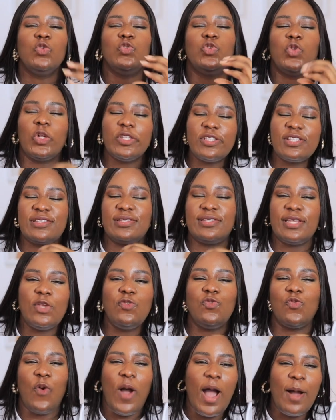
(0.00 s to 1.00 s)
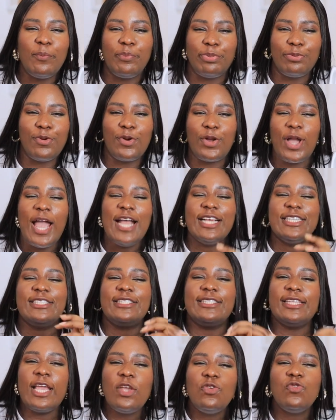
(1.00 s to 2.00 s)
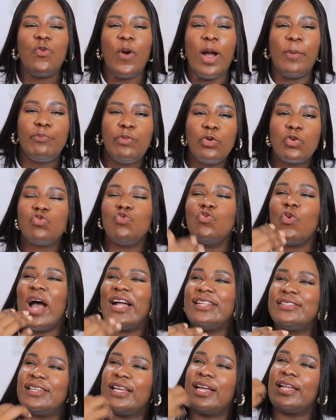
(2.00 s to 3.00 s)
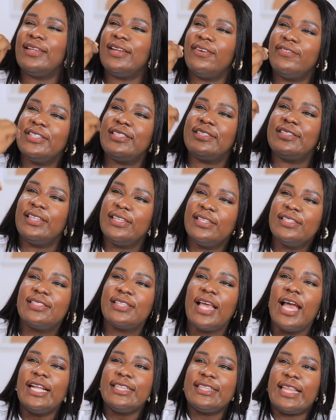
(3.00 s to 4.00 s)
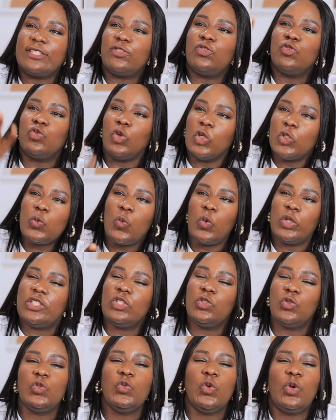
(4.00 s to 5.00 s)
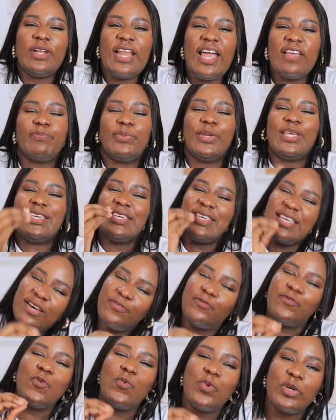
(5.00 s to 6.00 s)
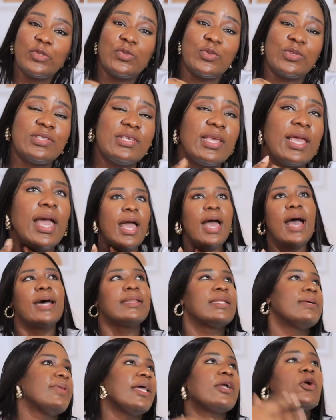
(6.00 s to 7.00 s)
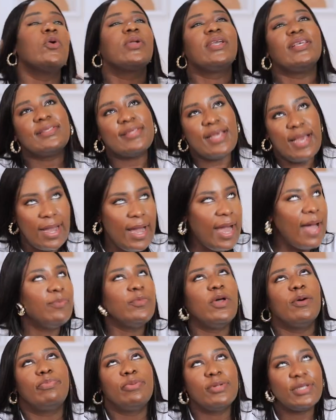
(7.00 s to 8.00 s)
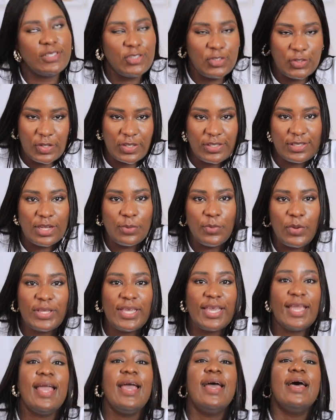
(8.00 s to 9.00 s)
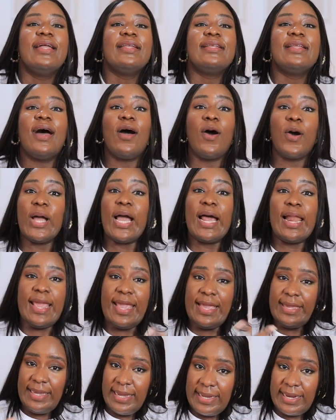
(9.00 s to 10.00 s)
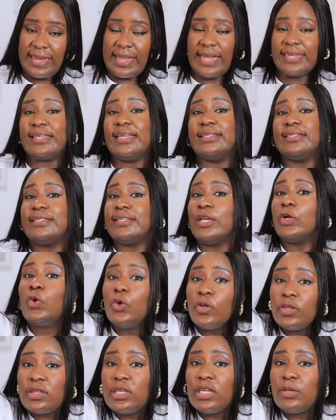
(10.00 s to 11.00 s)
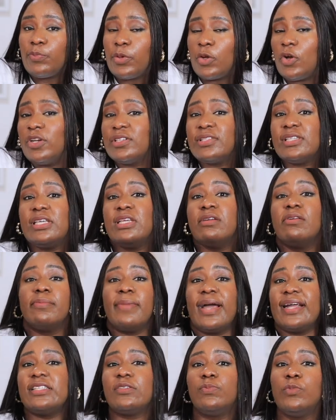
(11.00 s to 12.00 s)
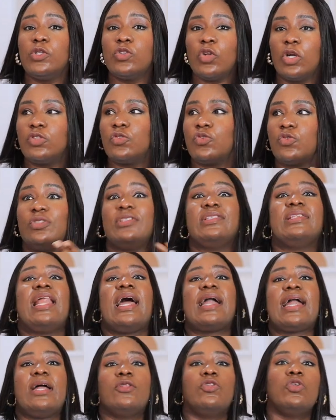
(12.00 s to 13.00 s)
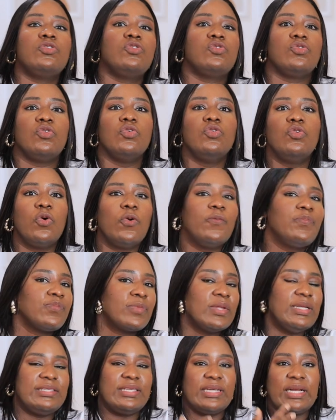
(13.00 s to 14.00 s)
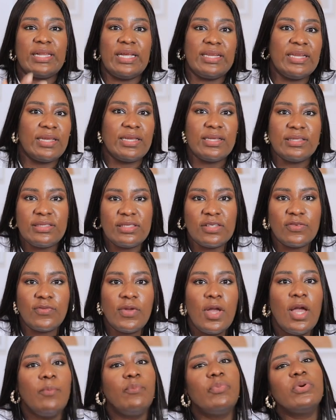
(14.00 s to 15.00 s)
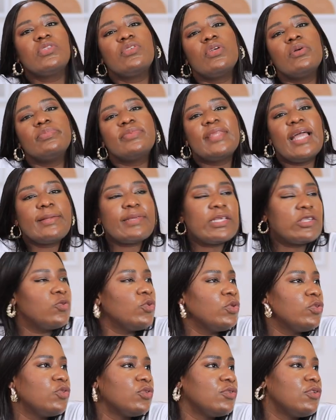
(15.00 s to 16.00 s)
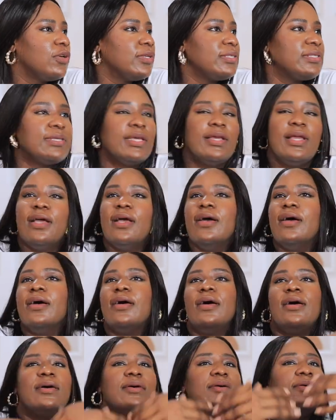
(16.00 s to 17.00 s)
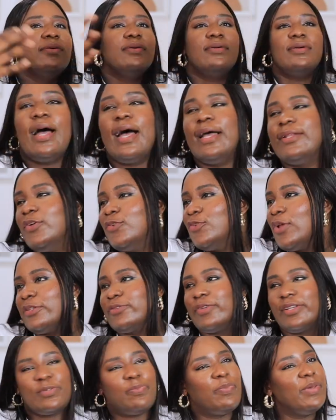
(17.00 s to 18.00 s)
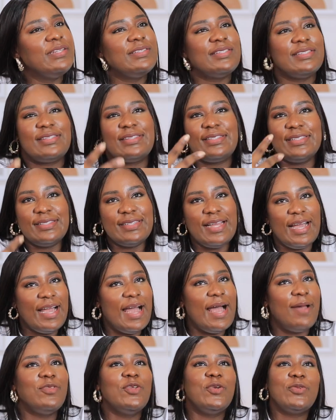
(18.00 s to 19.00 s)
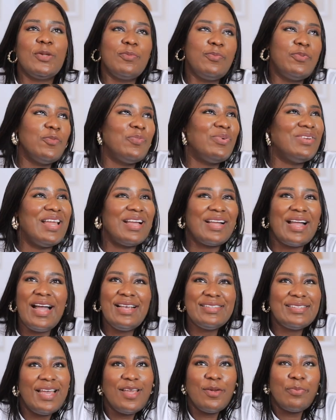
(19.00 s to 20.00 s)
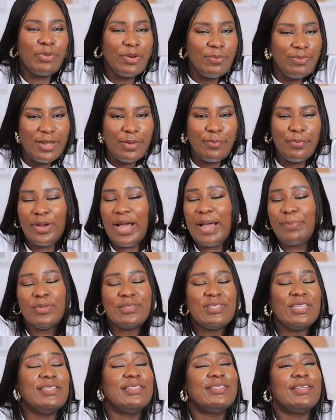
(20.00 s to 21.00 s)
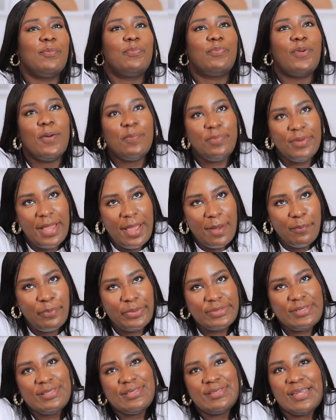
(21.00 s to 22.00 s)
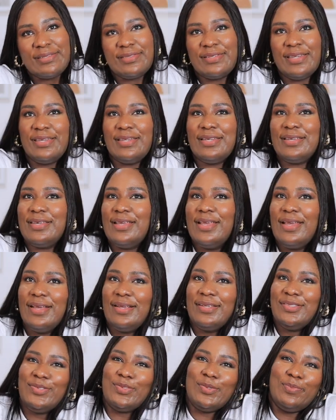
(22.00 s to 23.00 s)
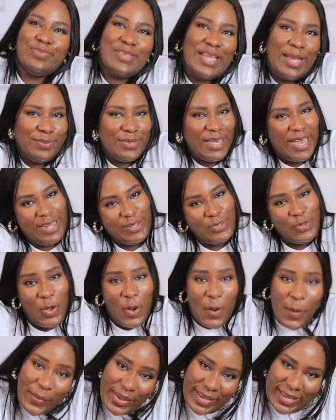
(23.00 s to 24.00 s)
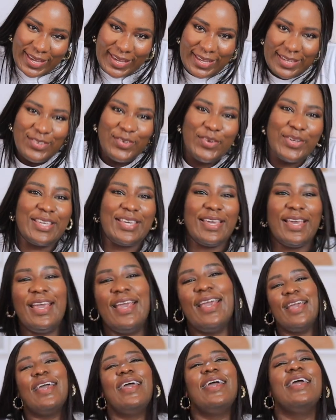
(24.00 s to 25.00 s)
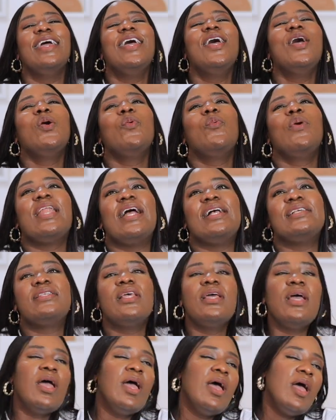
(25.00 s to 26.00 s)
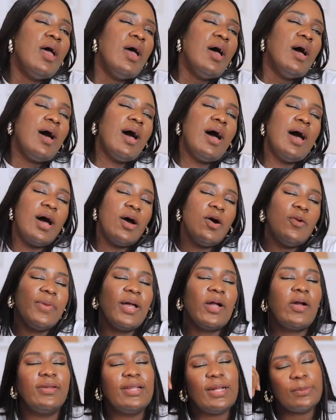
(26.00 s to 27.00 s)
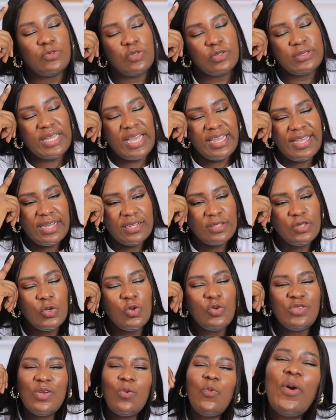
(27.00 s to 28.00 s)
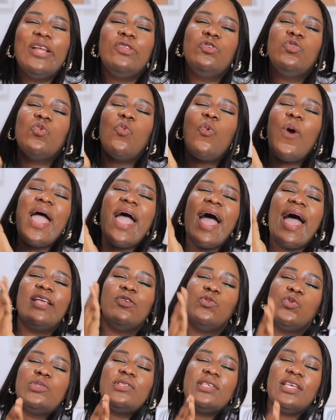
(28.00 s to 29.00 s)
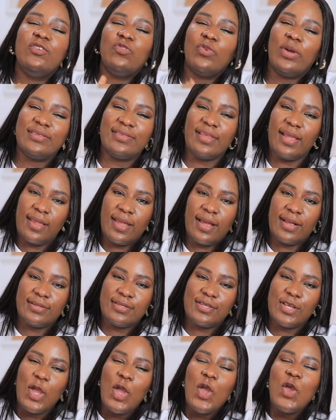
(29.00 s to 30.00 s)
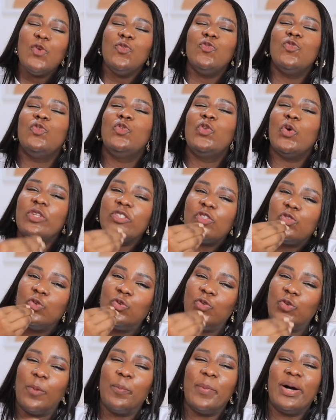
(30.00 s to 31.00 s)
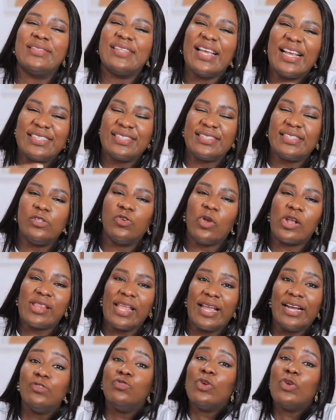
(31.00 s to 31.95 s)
Don't say you are broke. Say you are broke. You are declaring things that you don't want into your life. Be careful what you say. And I'm like, okay, sir, I'm not broke in Jesus' name, okay? Now, again, like I said, it's a good thing because he reminds me not to slack and not to, you know, declare negative. But sometimes I just want to just, I don't know how to explain this thing. Now, I know some people will be like, how is that a problem? But I'm not saying it's a problem, but it's actually sometimes annoying, okay? When I say, oh my God, I'm so tired. He'll say, why are you saying you're tired? You don't use your mouth and say you're tired.